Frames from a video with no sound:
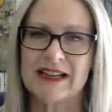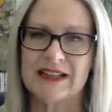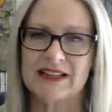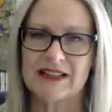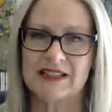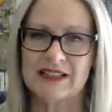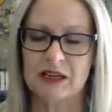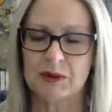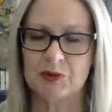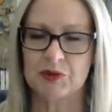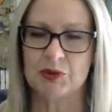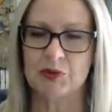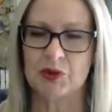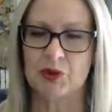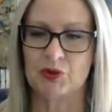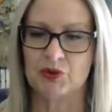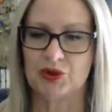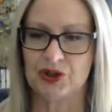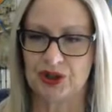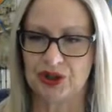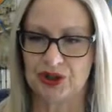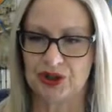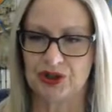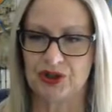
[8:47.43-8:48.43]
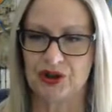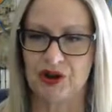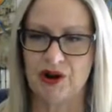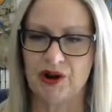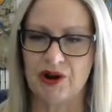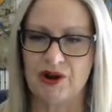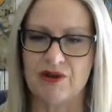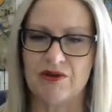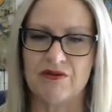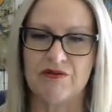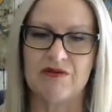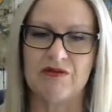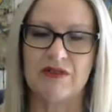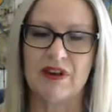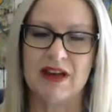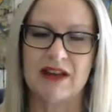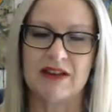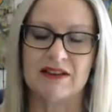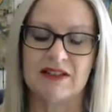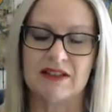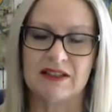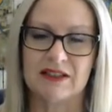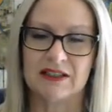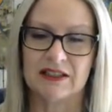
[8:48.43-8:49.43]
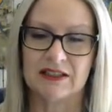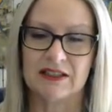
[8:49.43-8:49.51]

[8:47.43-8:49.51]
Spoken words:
acceptable to show that